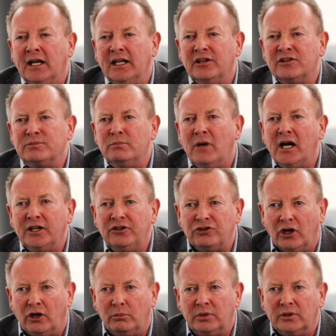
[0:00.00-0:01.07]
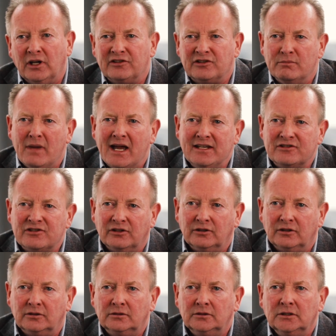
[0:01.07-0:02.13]
and it's my job as a
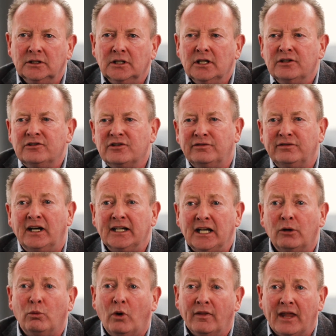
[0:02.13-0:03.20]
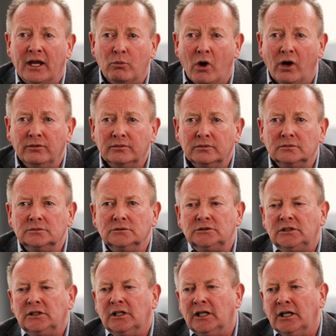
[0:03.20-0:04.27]
mentor to find out what they want
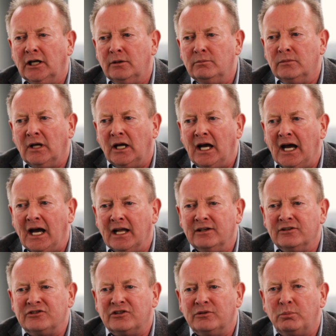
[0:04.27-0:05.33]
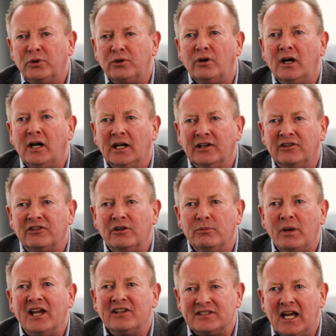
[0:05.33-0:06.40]
um, and to prize the
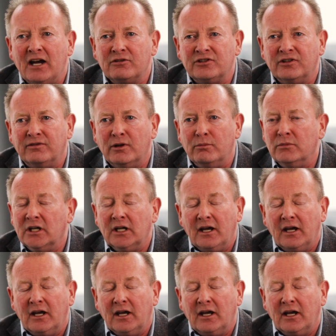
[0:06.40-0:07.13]
best out of them.